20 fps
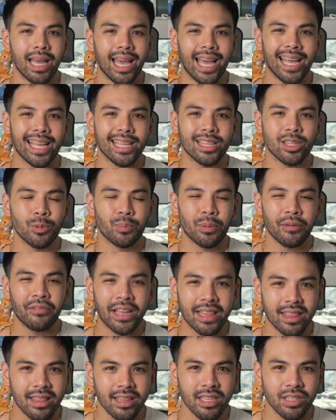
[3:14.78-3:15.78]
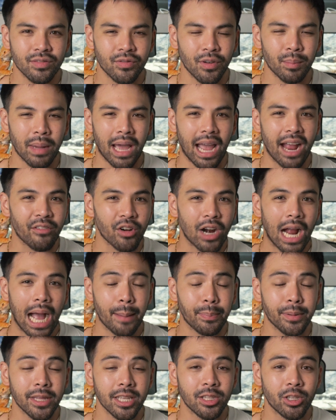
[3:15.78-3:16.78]
And to prevent this from ever
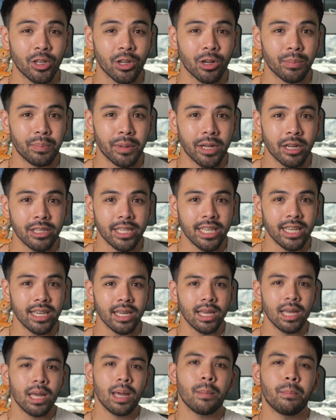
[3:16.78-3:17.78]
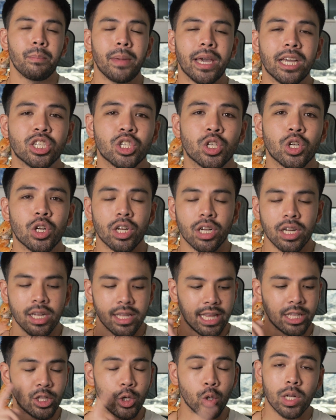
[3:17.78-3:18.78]
happening to your beardie, make sure
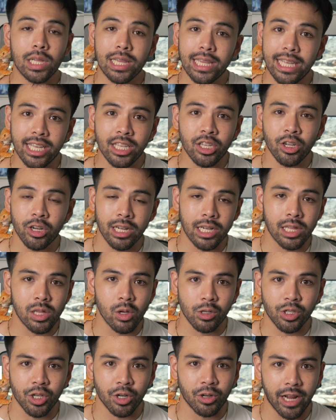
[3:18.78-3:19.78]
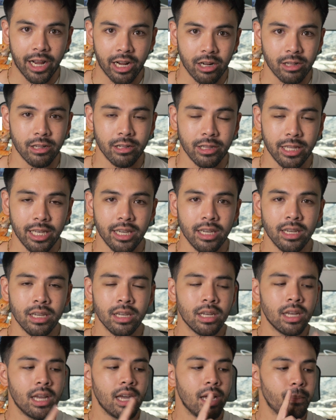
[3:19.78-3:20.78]
that you clean your enclosure regularly,
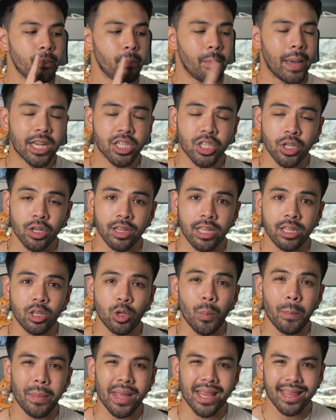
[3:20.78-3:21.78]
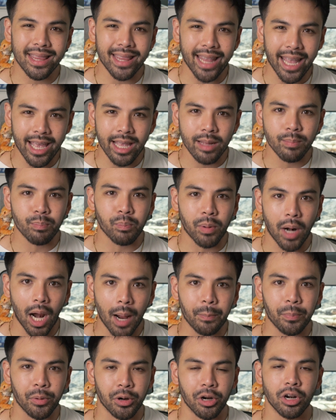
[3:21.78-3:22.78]
make sure that you maintain
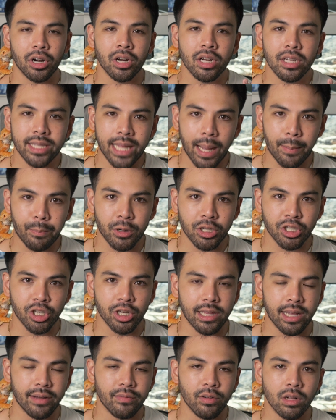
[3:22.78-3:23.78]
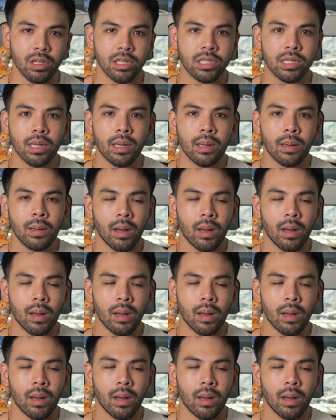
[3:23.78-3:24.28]
proper temperature levels,